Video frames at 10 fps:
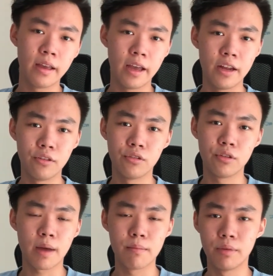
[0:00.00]
And
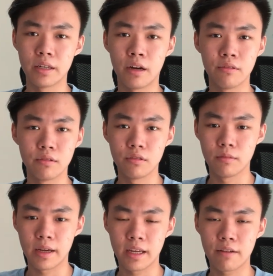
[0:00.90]
you might burn out,
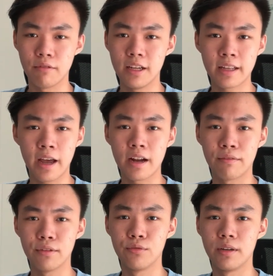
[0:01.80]
you might get really tired
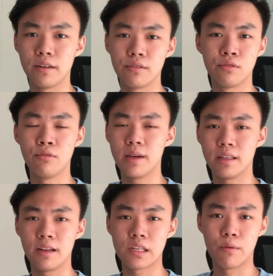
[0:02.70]
after doing too many
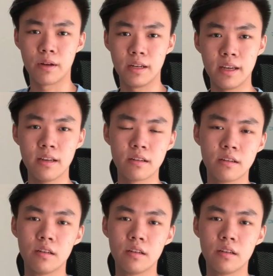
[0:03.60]
things in one day.